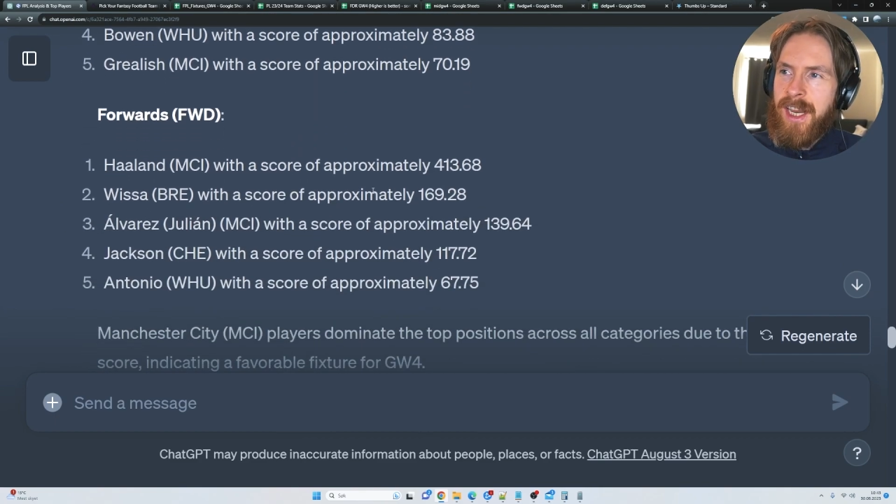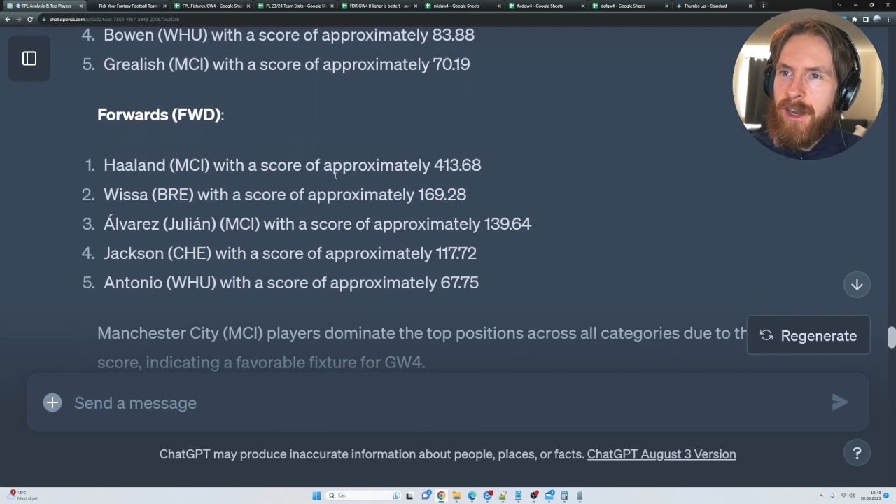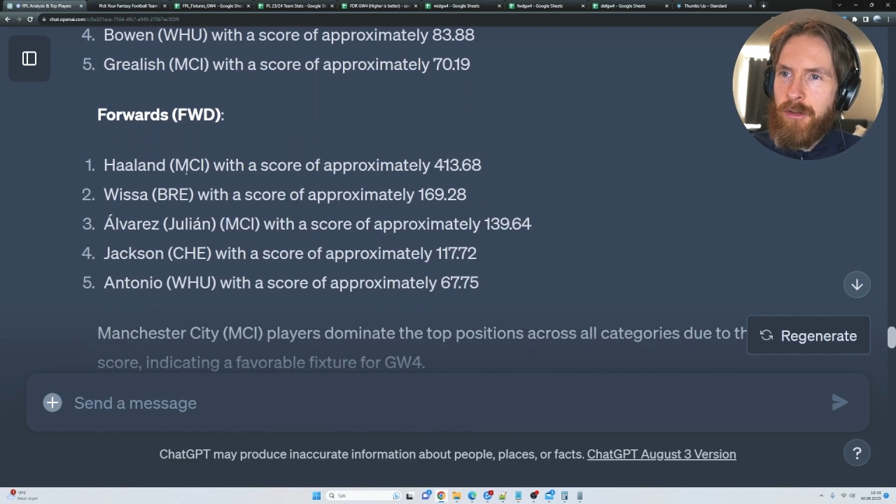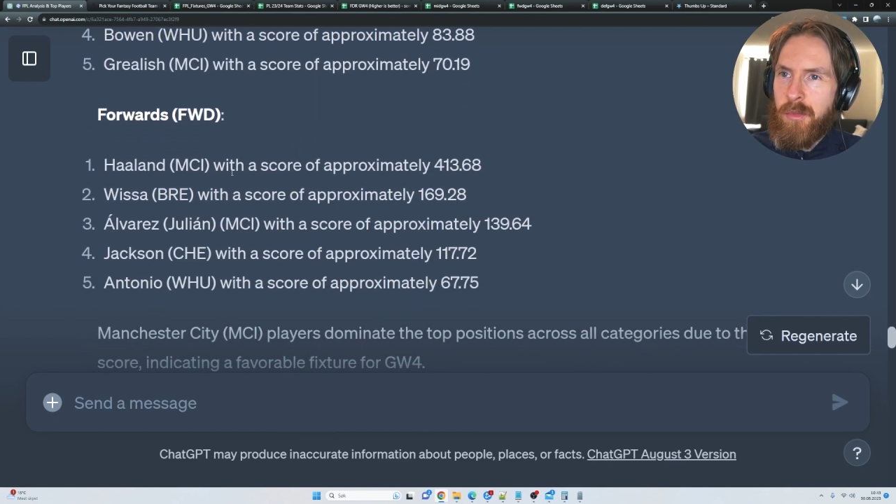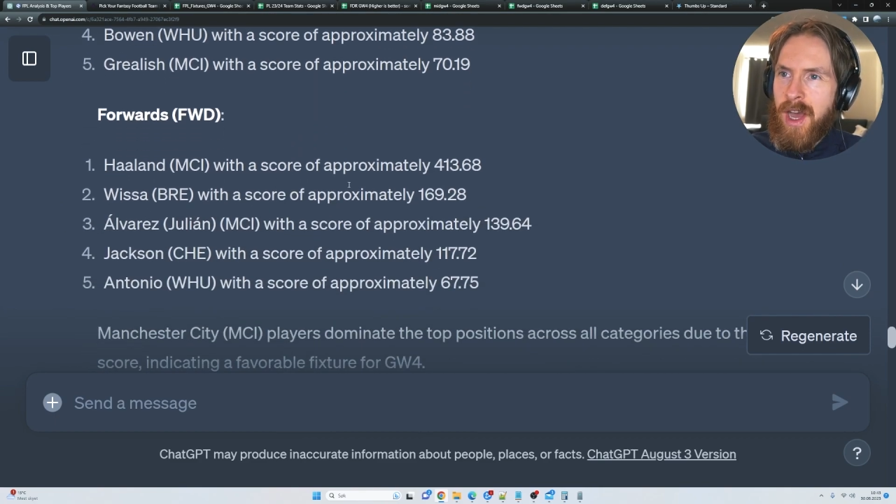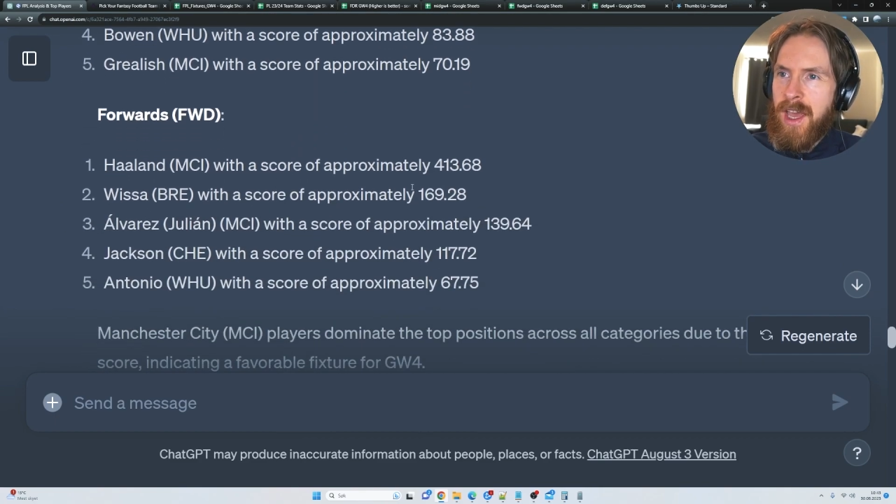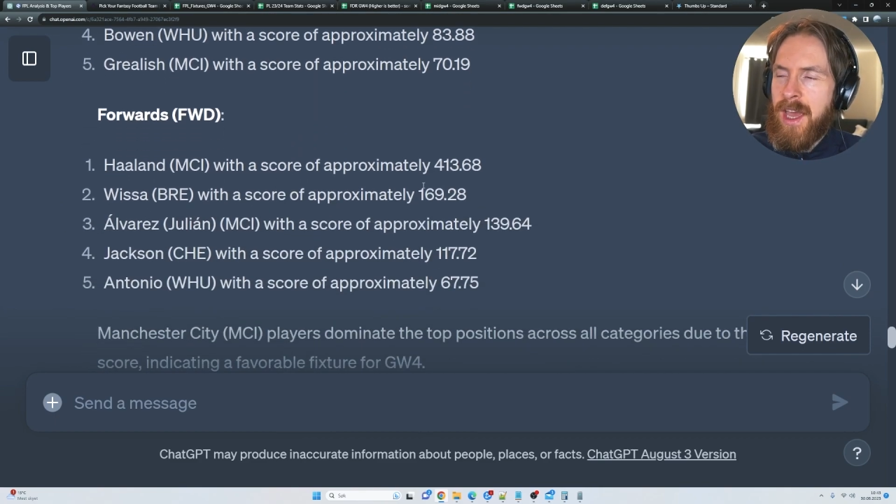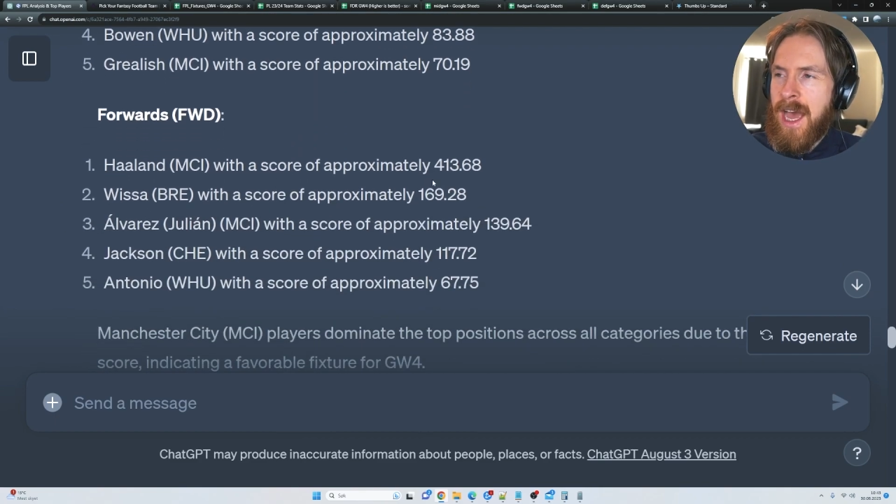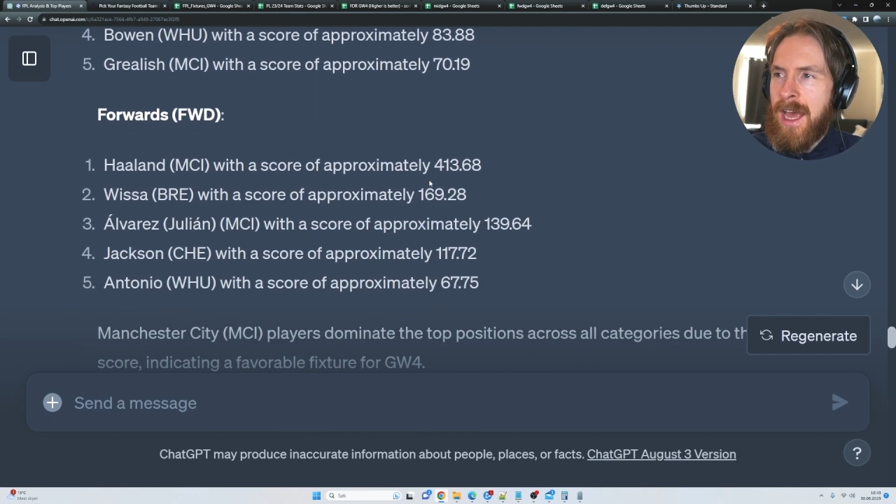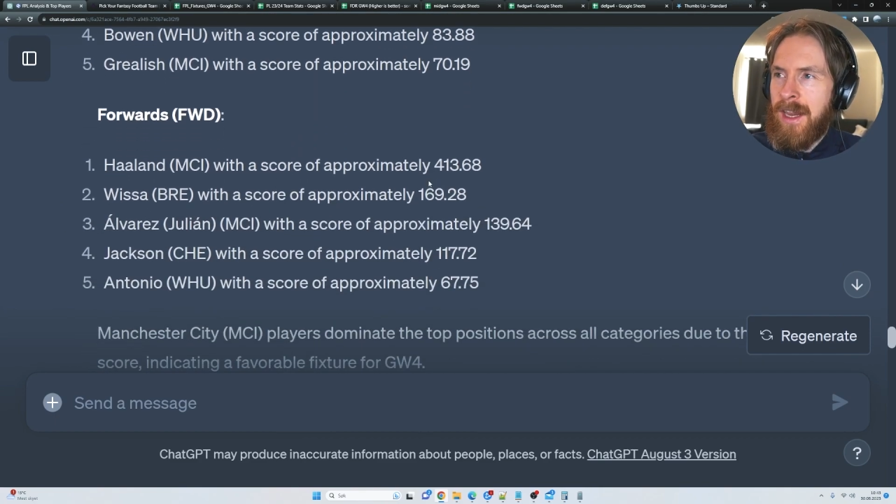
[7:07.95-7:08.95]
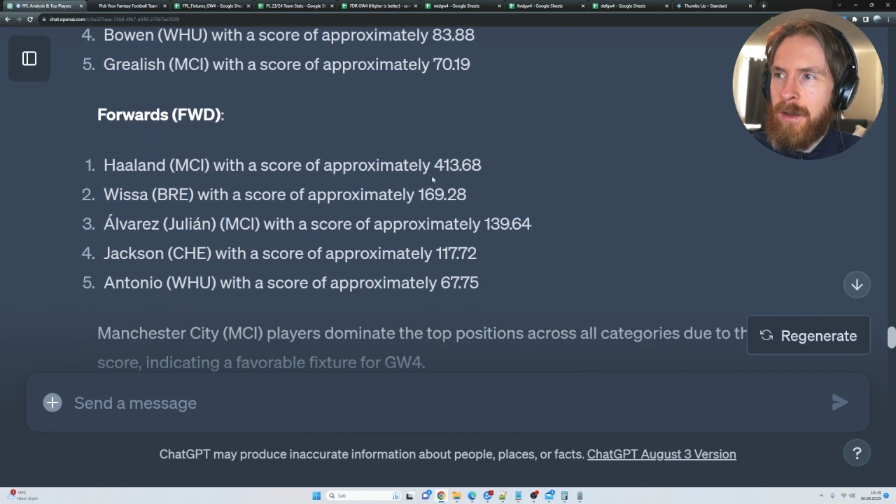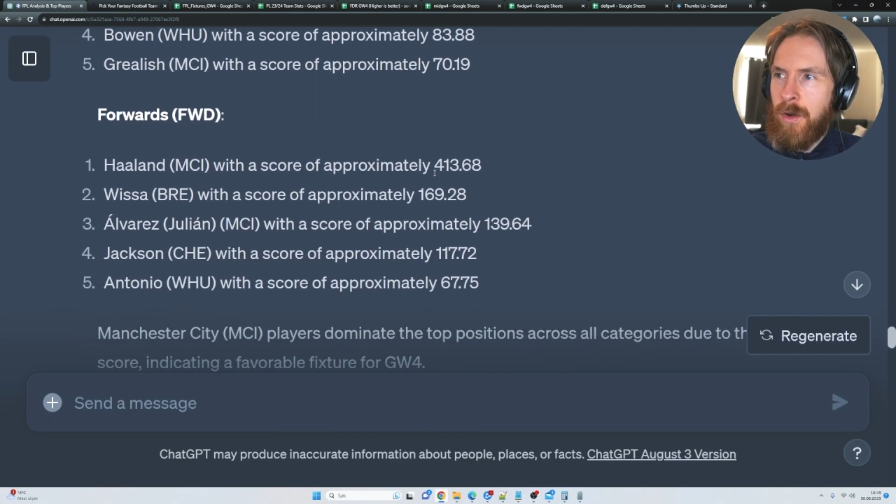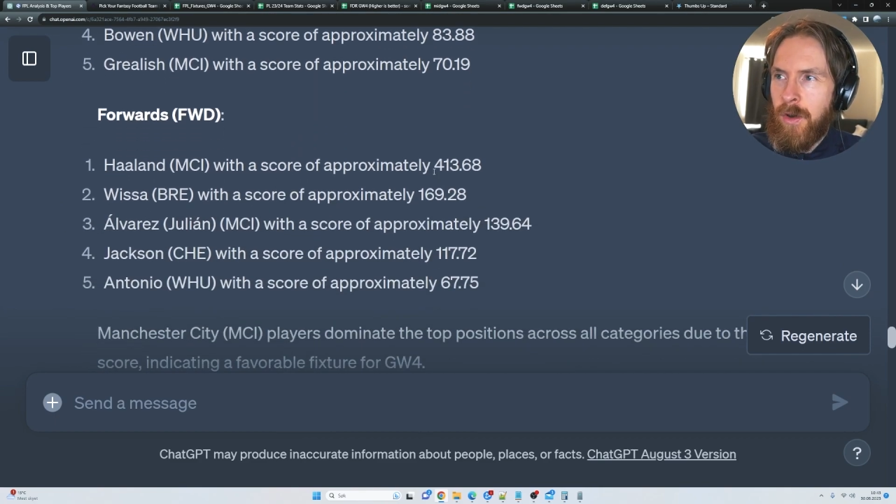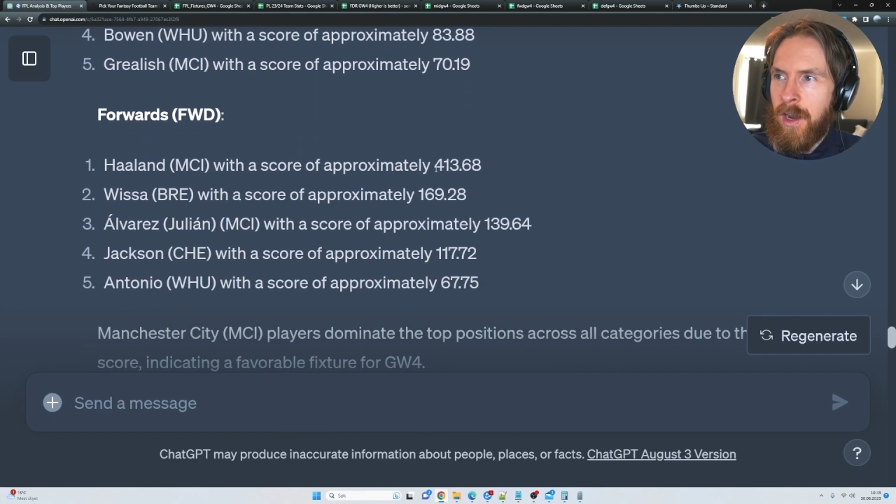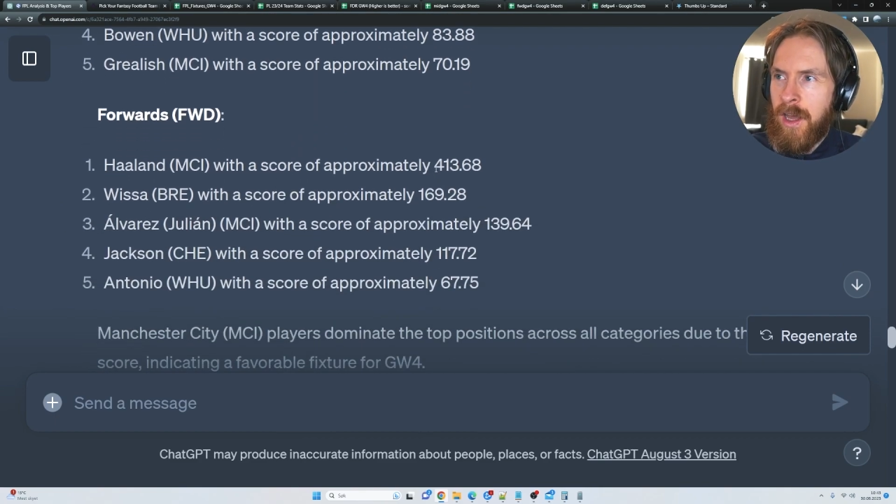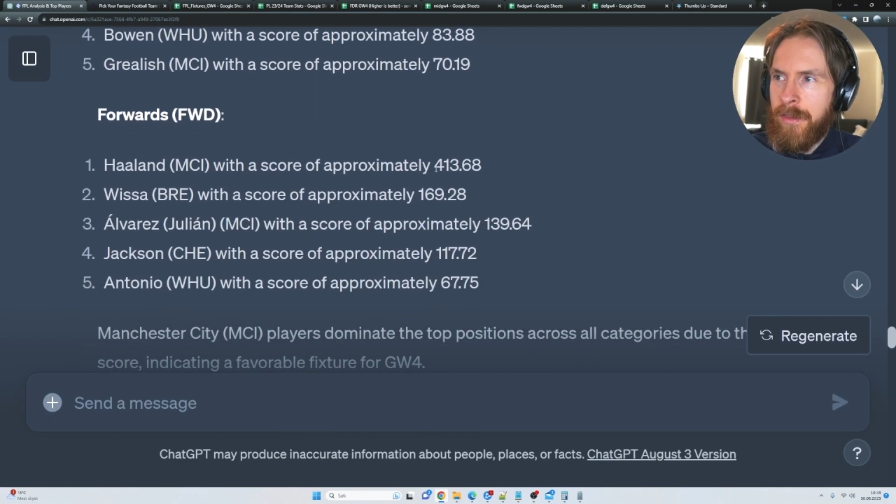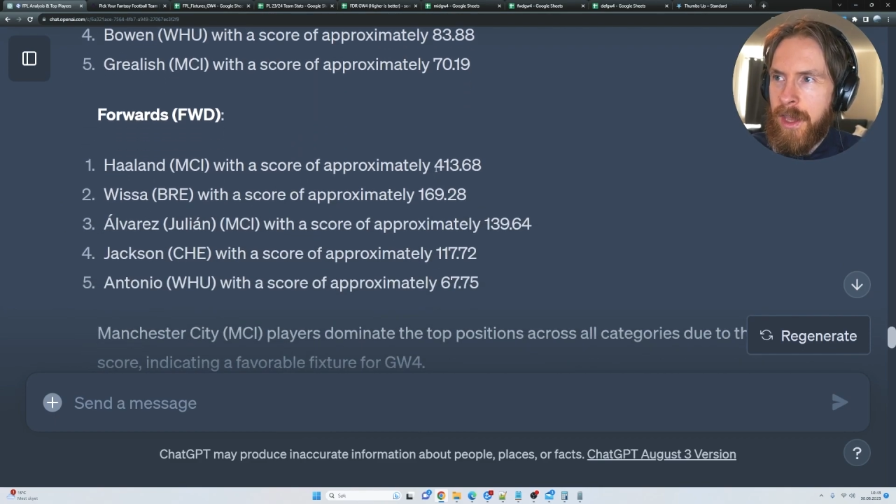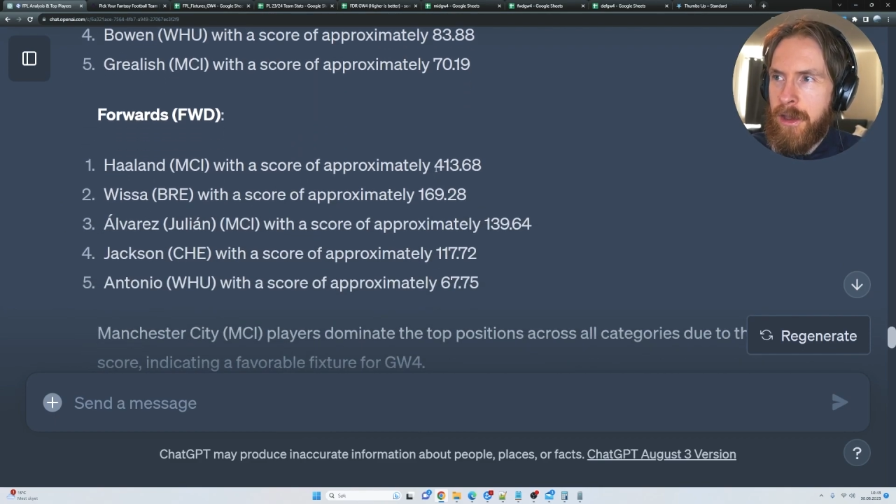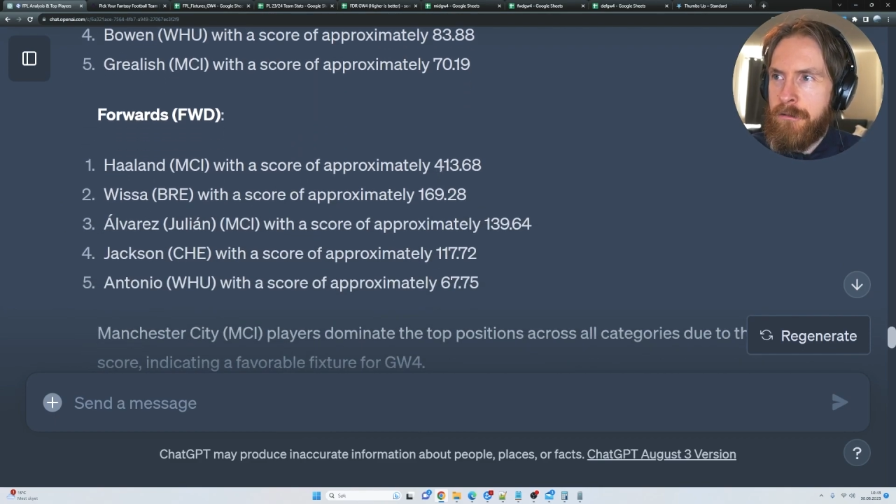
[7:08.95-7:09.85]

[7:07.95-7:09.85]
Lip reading: here by Erling Haaland,